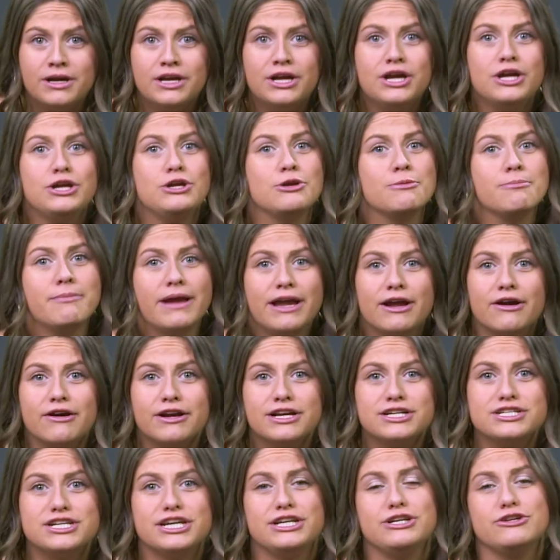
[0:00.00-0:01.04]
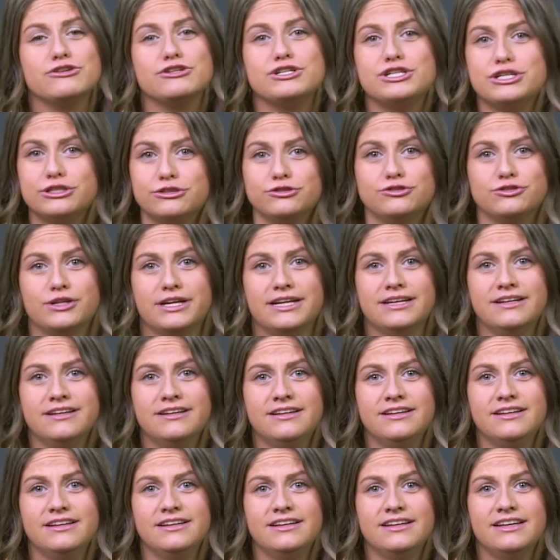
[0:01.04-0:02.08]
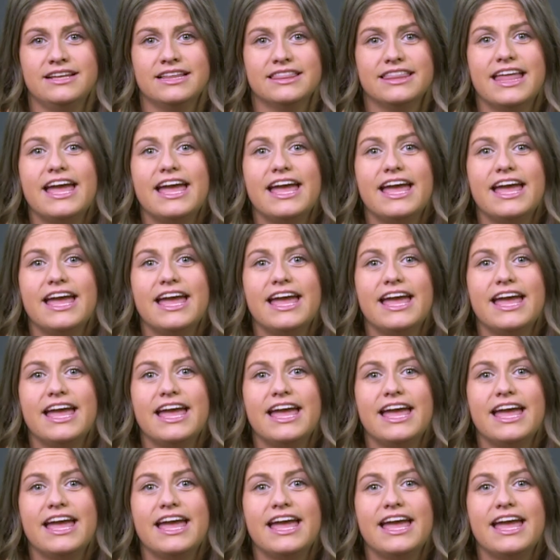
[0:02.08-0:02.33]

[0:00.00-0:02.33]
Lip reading: your marriage, and your children.